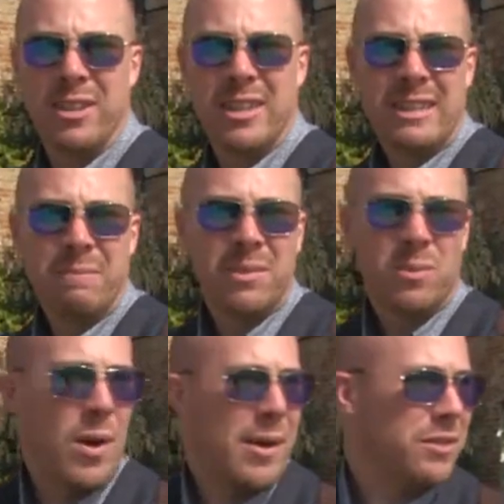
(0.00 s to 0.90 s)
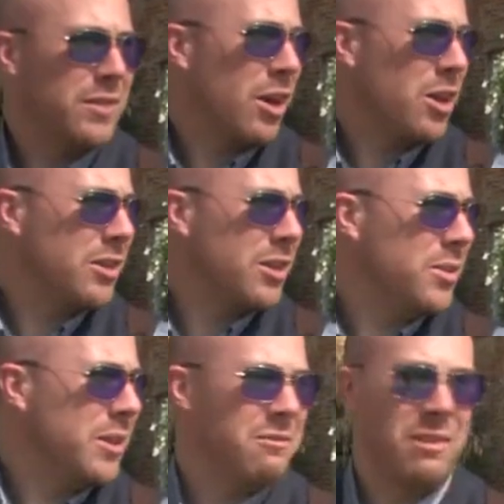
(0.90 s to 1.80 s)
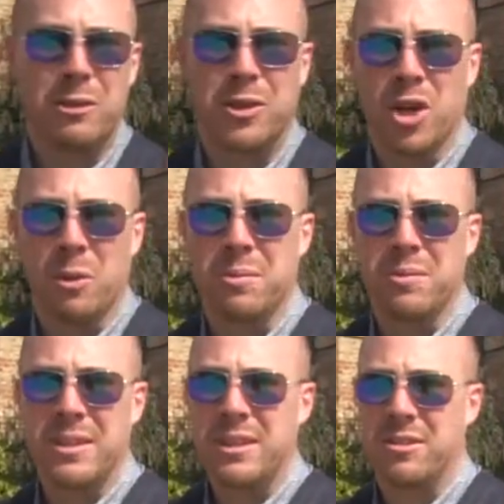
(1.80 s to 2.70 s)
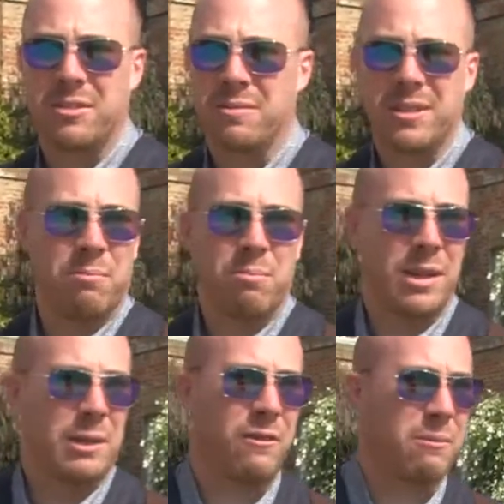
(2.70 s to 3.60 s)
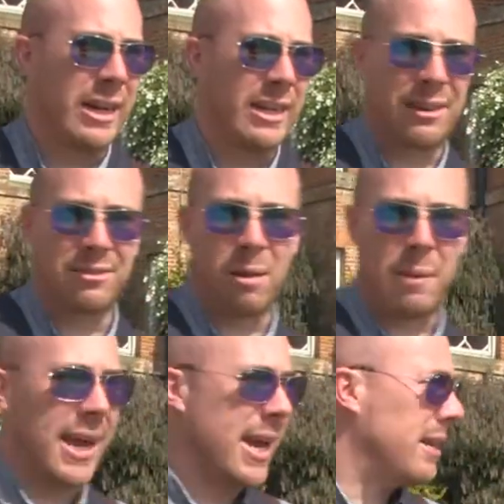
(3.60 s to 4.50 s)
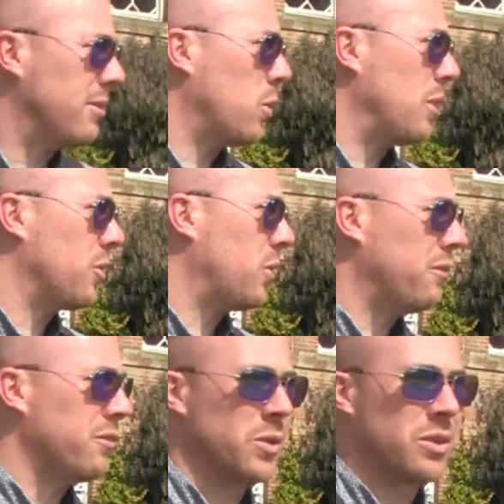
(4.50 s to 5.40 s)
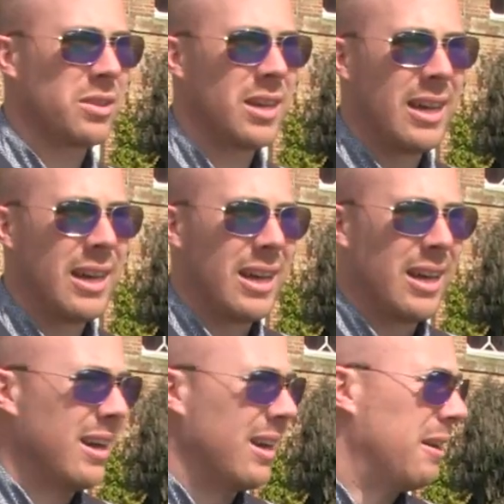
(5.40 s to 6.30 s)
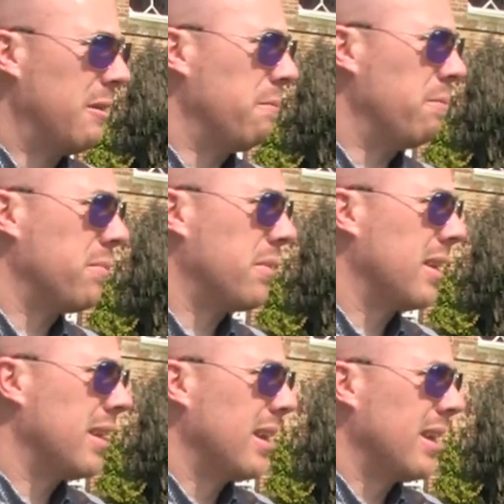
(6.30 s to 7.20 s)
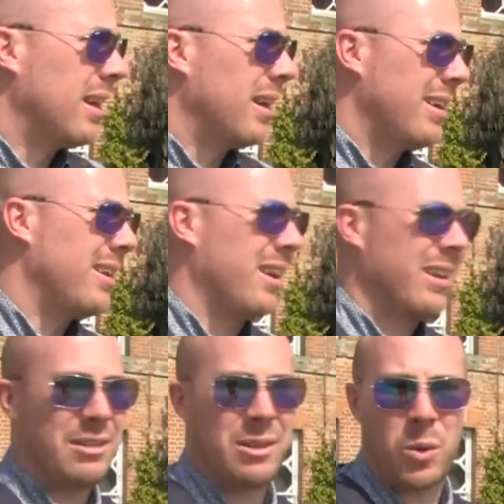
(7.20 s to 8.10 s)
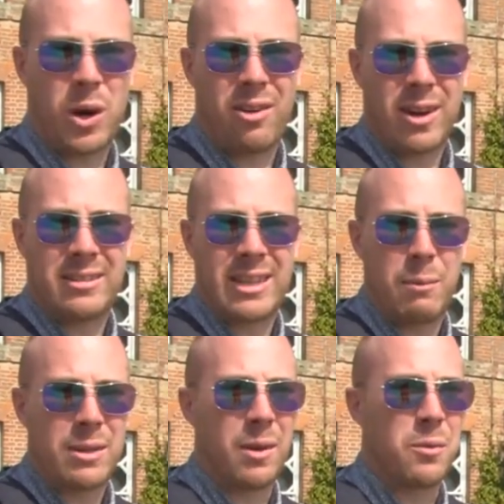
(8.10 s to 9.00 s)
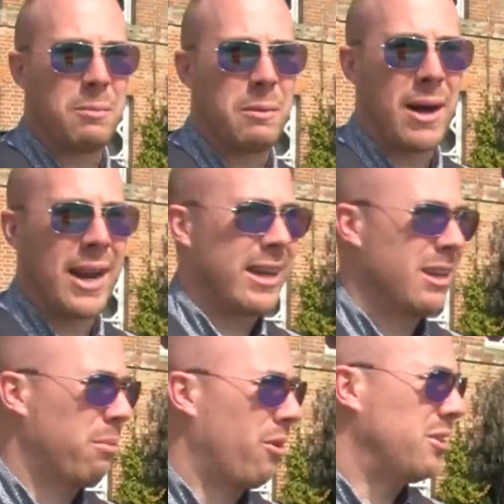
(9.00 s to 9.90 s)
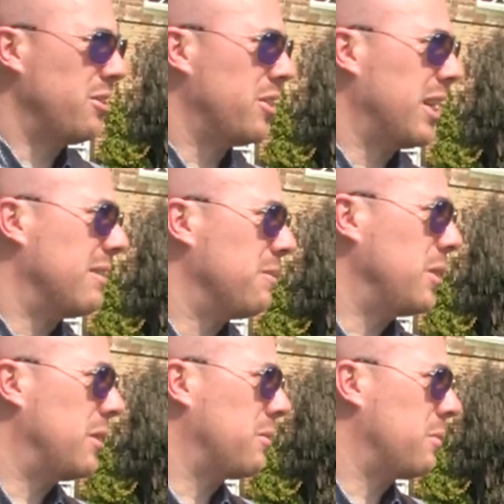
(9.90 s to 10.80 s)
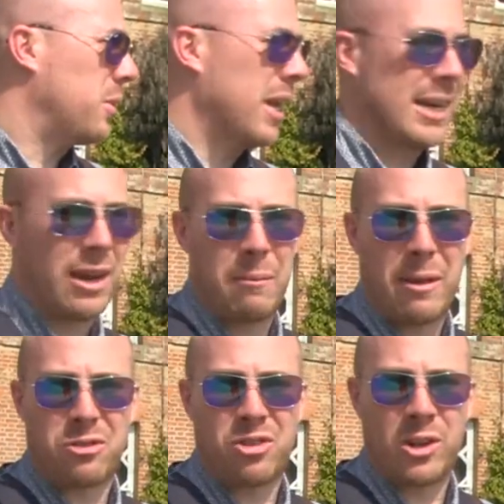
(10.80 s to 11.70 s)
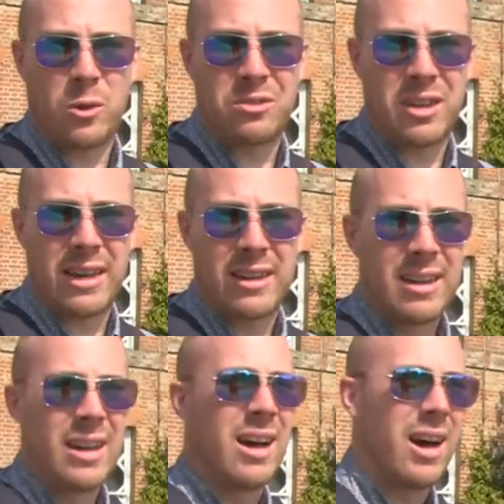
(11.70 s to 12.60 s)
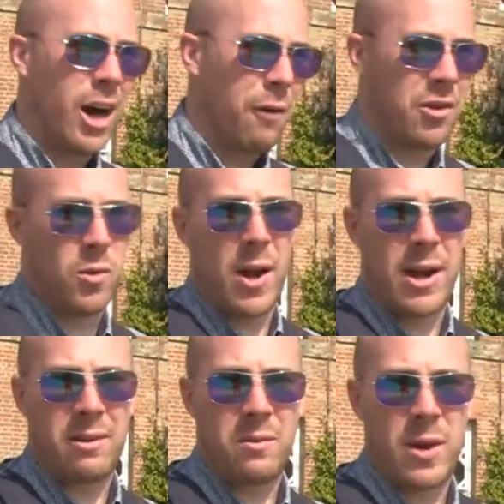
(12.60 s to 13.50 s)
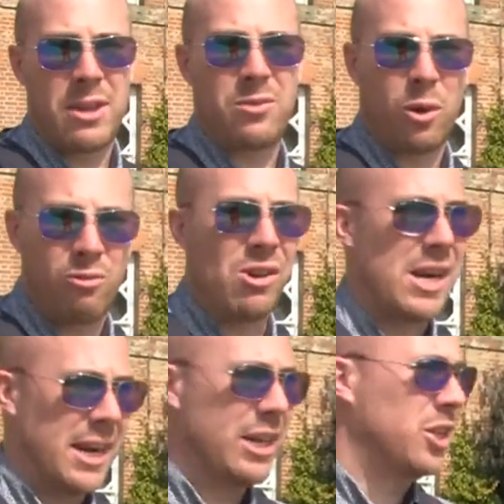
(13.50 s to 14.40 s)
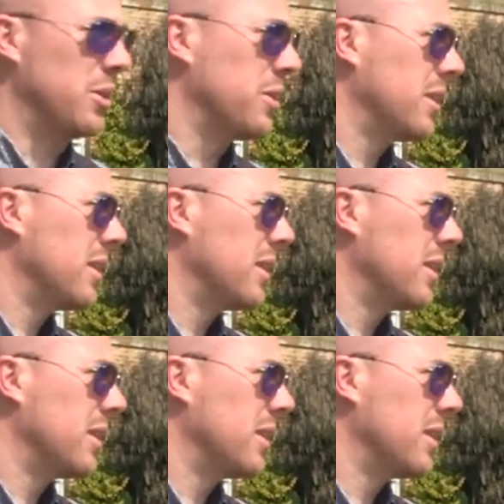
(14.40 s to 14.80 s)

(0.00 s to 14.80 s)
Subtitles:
and one less thing I can do in Photoshop is brilliant for me. Less time editing is always the way forwards. As you quite rightly said, we don't want to be panicking the bride just yet. We just will let her know about the string quartet after the wedding, when it's not really an issue.